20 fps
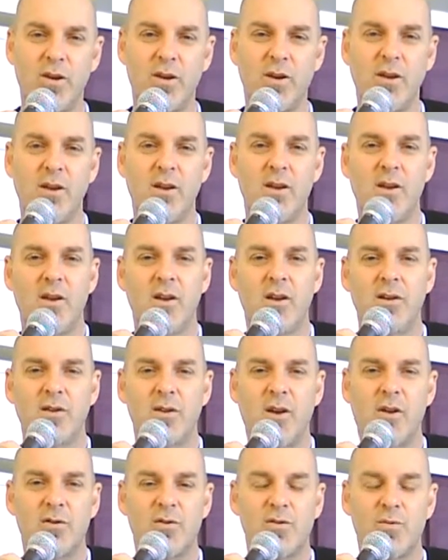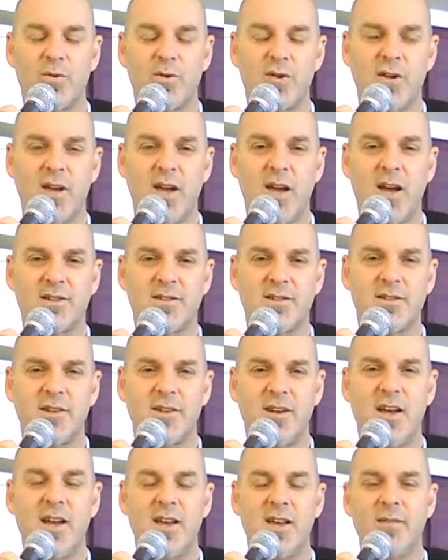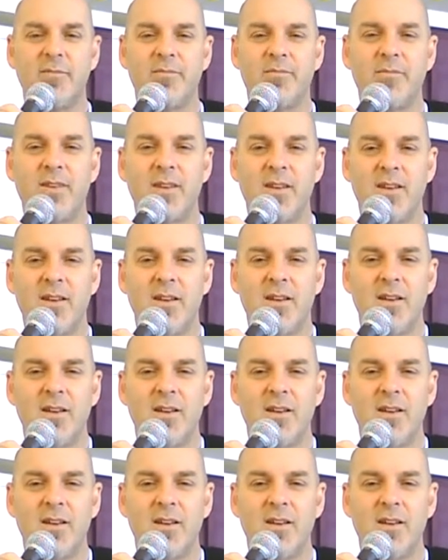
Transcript: with $20 worth of gas today.